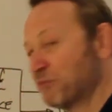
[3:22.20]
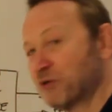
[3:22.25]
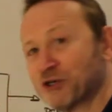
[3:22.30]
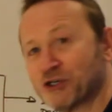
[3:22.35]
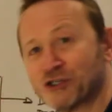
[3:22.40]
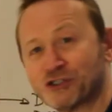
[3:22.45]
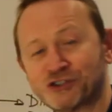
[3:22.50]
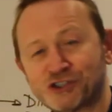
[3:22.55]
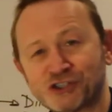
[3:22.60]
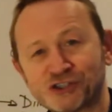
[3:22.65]

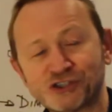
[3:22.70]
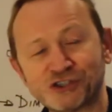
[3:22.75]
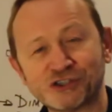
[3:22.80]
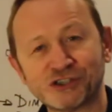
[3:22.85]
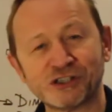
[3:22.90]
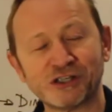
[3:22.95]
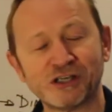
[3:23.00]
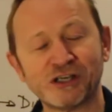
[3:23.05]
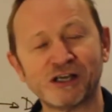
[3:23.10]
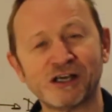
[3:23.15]

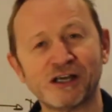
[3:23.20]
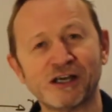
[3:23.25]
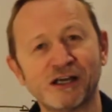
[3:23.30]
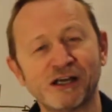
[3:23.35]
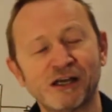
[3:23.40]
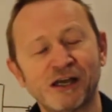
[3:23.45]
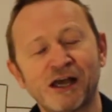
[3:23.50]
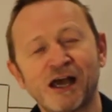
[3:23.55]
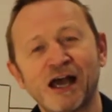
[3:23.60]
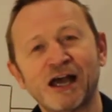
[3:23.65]
purchase?
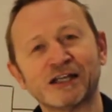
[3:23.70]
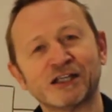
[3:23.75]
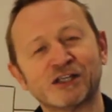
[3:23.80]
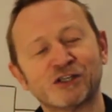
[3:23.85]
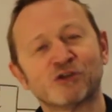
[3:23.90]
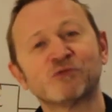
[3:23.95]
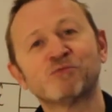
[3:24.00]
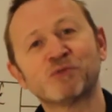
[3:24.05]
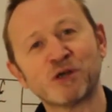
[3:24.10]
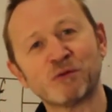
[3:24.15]
And it
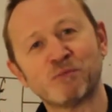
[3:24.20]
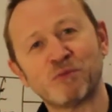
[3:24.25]
could be a